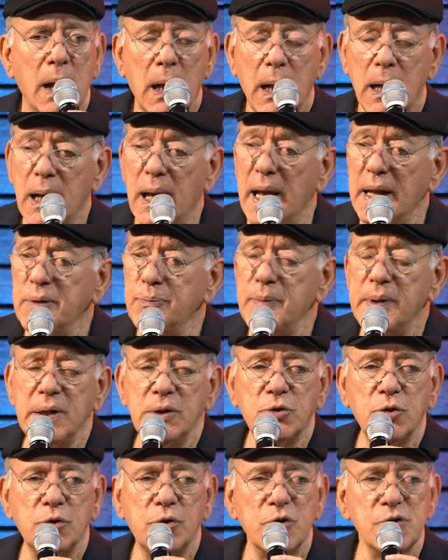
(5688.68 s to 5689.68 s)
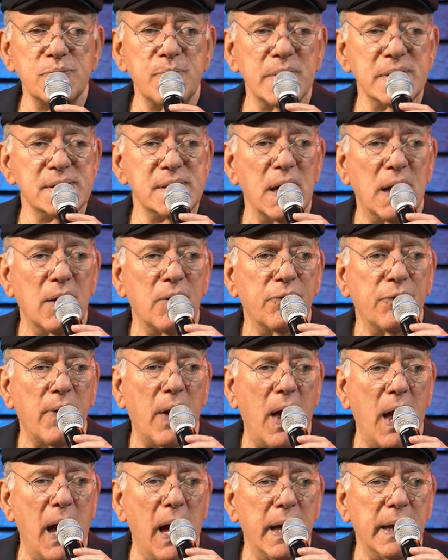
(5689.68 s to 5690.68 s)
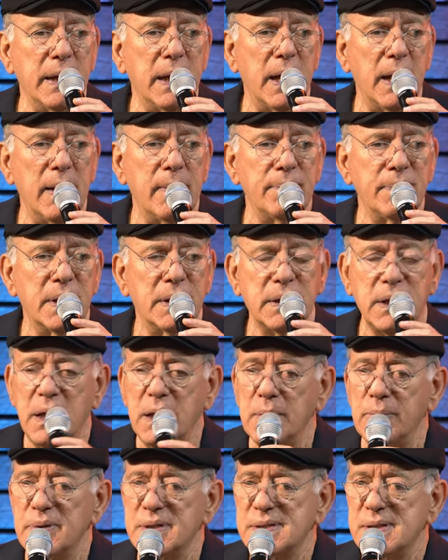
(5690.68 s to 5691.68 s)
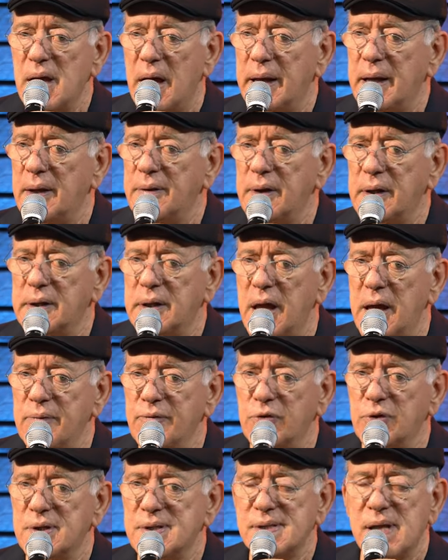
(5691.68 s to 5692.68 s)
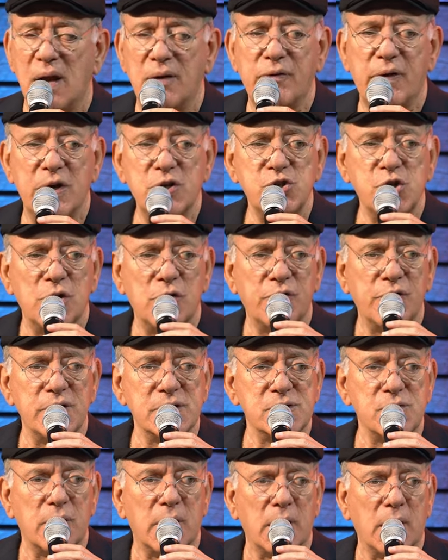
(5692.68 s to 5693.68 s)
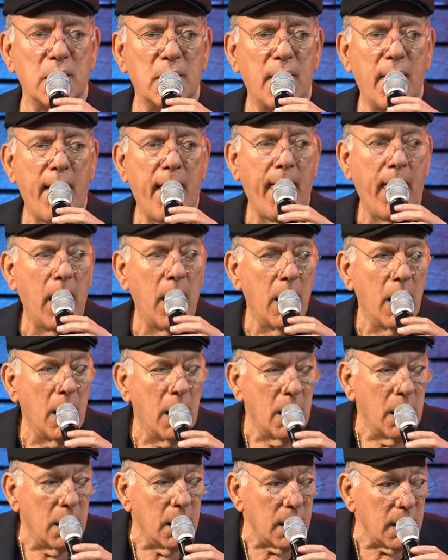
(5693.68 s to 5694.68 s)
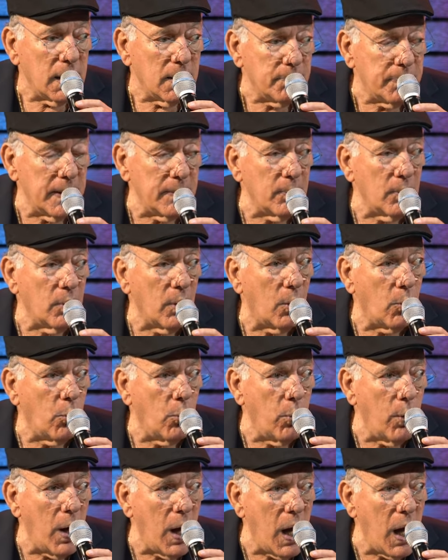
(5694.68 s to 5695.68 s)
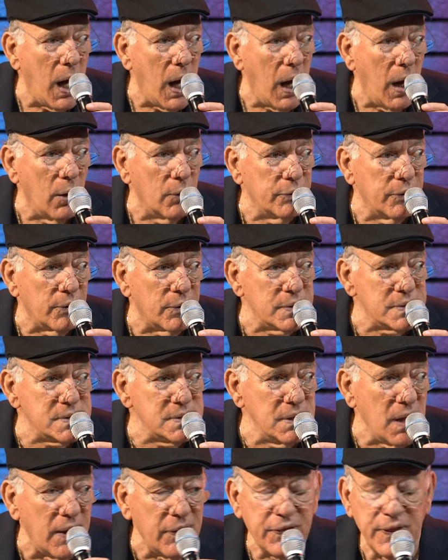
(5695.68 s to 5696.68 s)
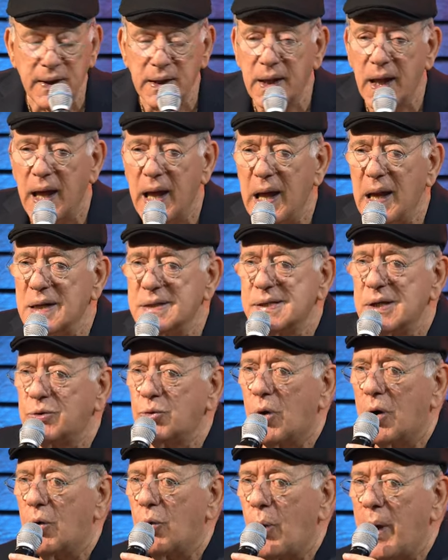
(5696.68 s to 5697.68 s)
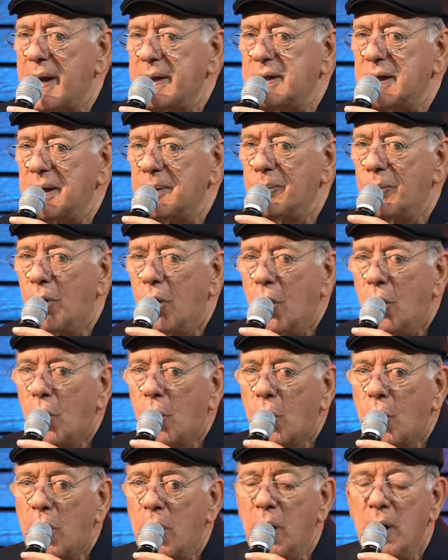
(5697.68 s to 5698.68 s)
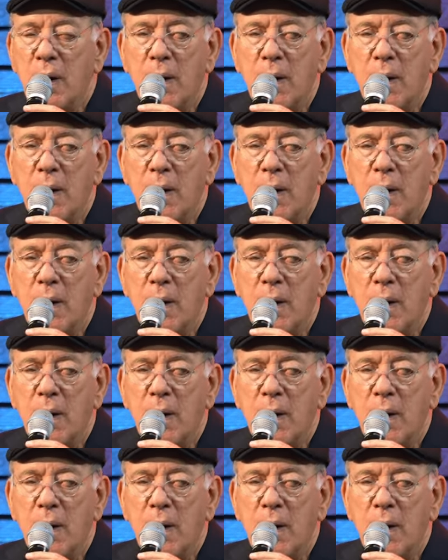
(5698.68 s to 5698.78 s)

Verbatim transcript: let me introduce myself. I am the King Messiah that came with the salvation of Israel. And people are, wow, there is nothing else that we're waiting more.